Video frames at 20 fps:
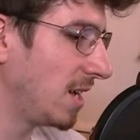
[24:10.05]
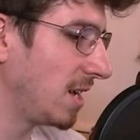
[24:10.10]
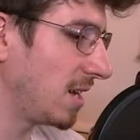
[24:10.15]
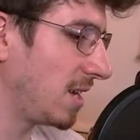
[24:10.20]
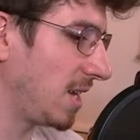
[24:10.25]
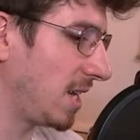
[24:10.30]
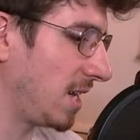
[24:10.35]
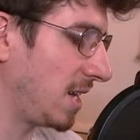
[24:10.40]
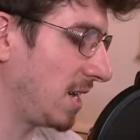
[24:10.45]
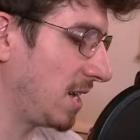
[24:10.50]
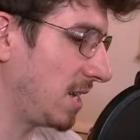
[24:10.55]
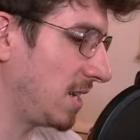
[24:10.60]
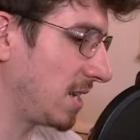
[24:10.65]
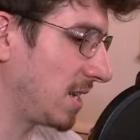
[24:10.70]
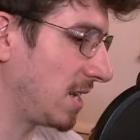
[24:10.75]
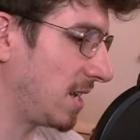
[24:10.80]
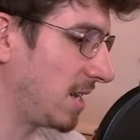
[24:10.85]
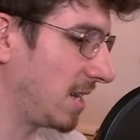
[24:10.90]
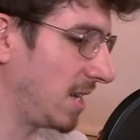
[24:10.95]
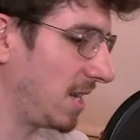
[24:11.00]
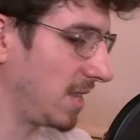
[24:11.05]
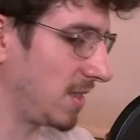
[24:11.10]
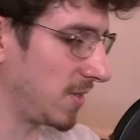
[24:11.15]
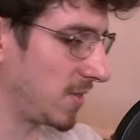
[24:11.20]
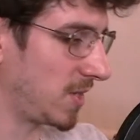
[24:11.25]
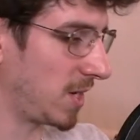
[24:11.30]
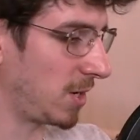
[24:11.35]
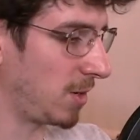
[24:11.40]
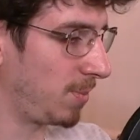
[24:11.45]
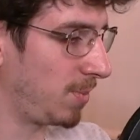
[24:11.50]
And at the
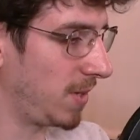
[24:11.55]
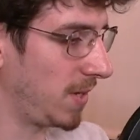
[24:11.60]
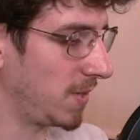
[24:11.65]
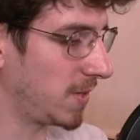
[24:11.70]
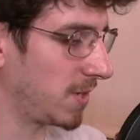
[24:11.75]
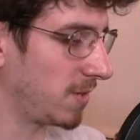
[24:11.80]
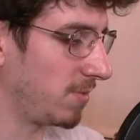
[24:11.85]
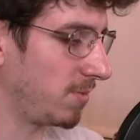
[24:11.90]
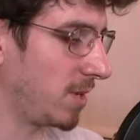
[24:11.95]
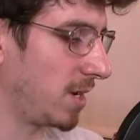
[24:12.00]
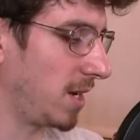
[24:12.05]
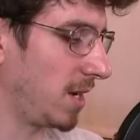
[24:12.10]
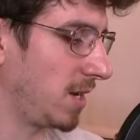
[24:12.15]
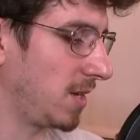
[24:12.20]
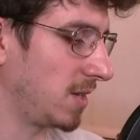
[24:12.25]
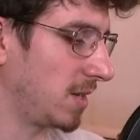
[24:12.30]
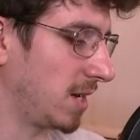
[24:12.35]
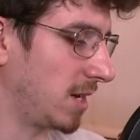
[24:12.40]
centerpiece of my